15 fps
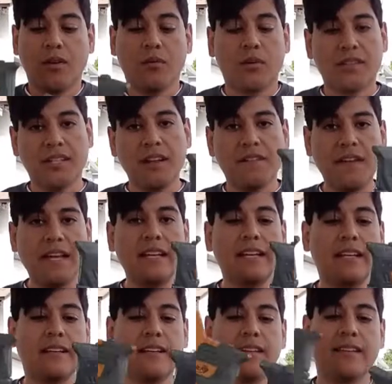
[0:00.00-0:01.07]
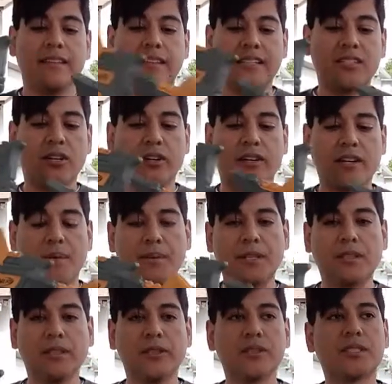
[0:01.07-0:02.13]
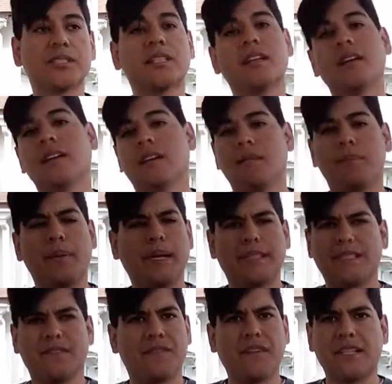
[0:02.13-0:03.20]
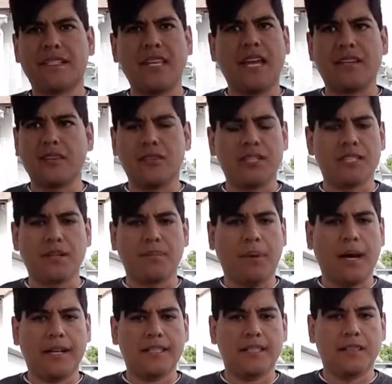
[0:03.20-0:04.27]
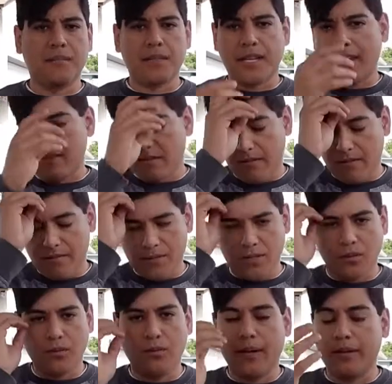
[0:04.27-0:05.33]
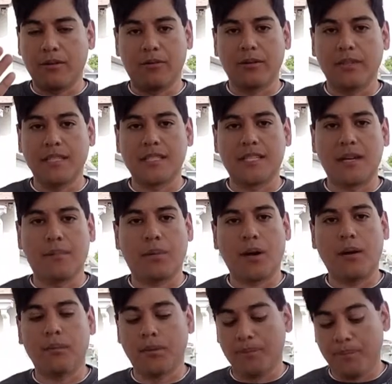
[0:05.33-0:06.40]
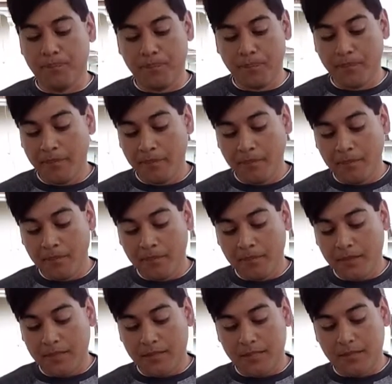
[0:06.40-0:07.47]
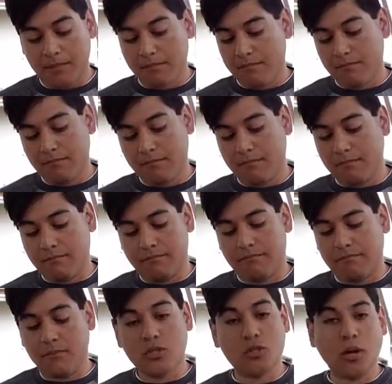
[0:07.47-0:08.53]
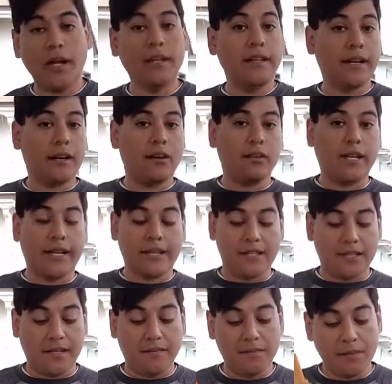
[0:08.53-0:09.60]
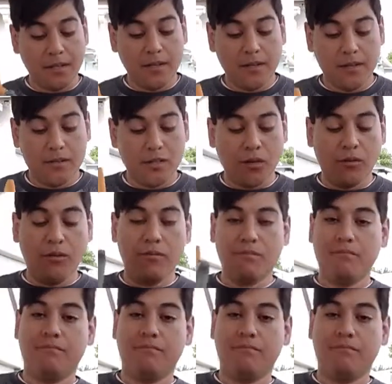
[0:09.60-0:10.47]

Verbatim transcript: with enough hitting, they start coming loose but to fix that, you just epoxy them together, so I don't really see a problem. It's trial and error, like I said. So